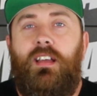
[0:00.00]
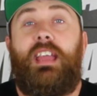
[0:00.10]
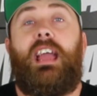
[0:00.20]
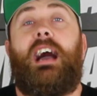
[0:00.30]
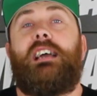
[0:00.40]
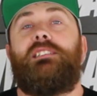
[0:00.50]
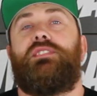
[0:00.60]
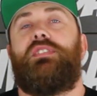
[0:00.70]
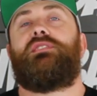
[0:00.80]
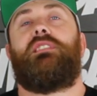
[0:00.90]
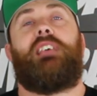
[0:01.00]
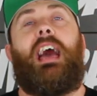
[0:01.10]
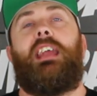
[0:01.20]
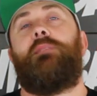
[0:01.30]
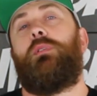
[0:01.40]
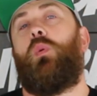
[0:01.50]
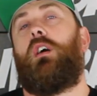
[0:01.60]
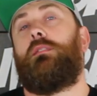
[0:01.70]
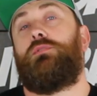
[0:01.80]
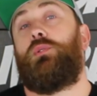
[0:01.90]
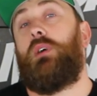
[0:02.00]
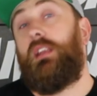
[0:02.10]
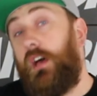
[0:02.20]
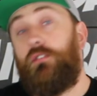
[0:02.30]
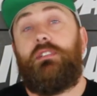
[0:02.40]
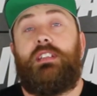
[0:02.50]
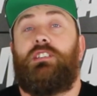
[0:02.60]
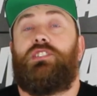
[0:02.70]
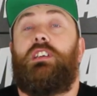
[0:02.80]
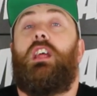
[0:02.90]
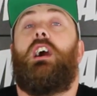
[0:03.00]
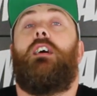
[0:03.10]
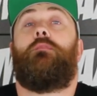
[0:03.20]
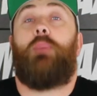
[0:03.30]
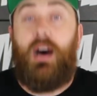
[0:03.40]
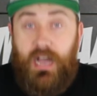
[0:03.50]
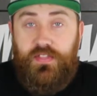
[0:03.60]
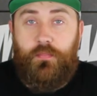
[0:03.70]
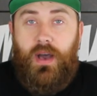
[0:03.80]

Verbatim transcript: Hey guys, this is Adam and welcome to another edition of Behind the